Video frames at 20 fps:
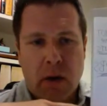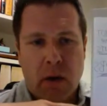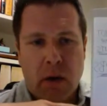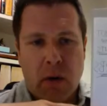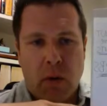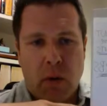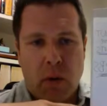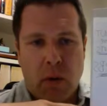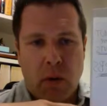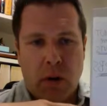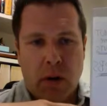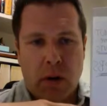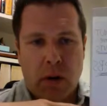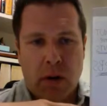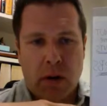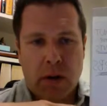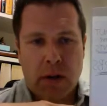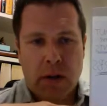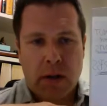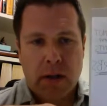
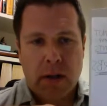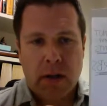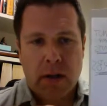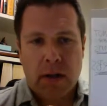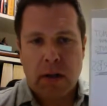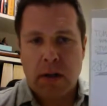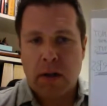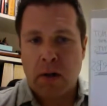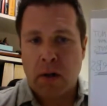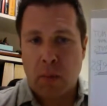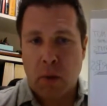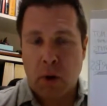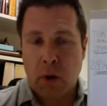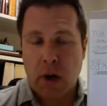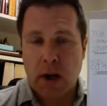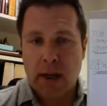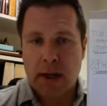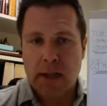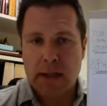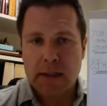or their
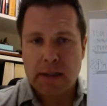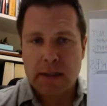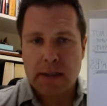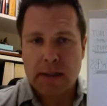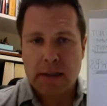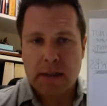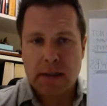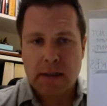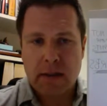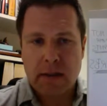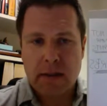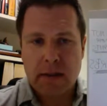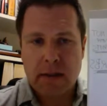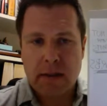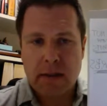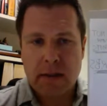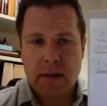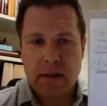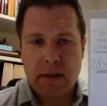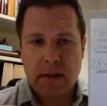products,
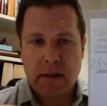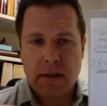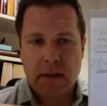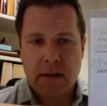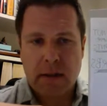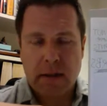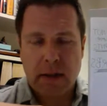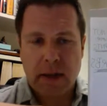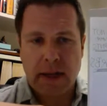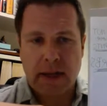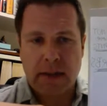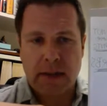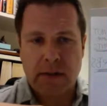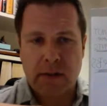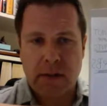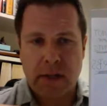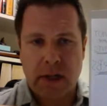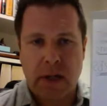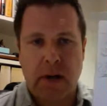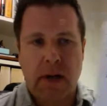eggs or
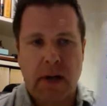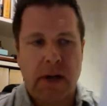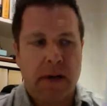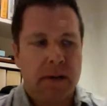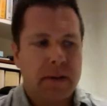dairy.